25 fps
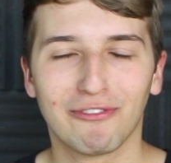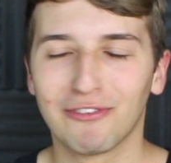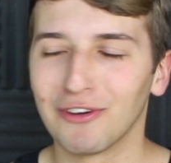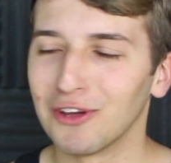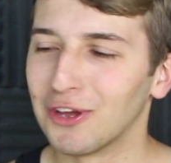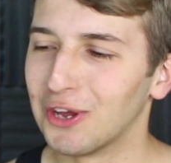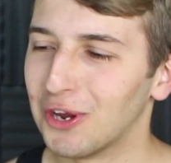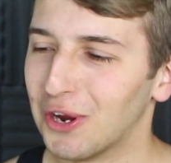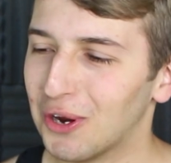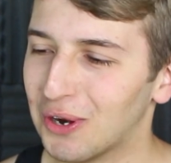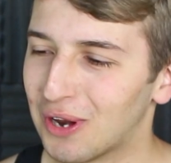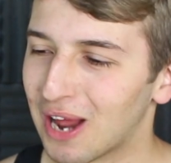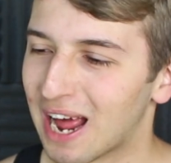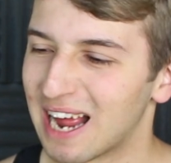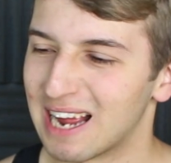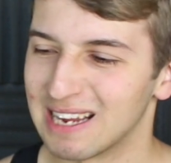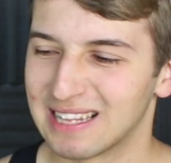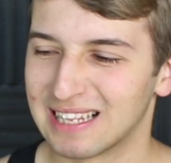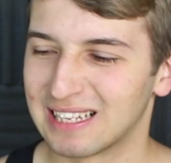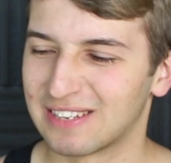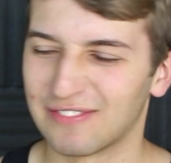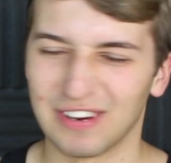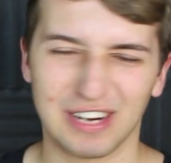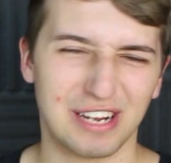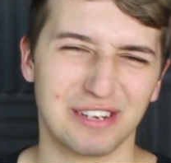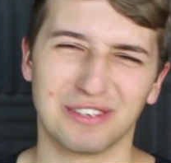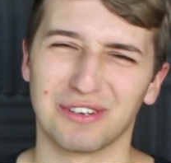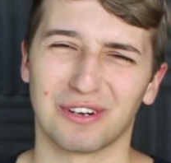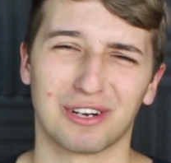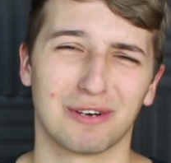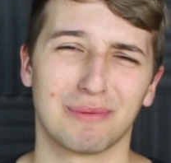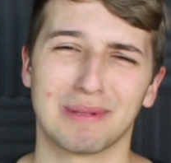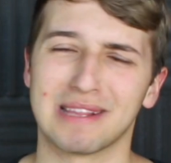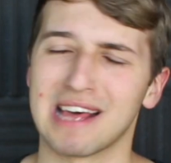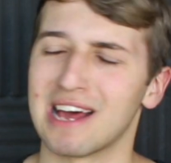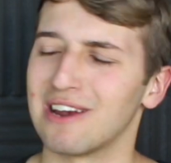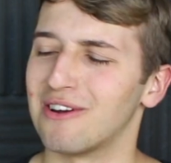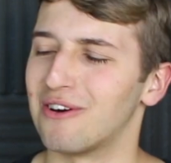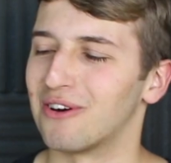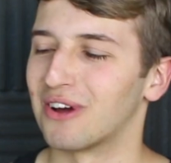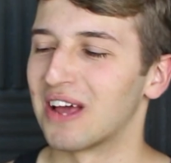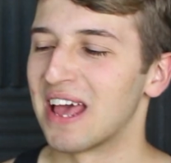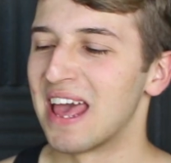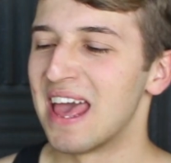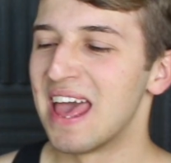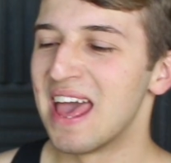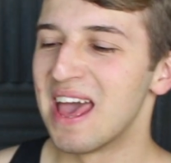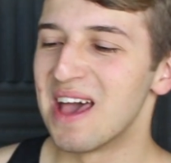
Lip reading: food, this video's not gonna be that long,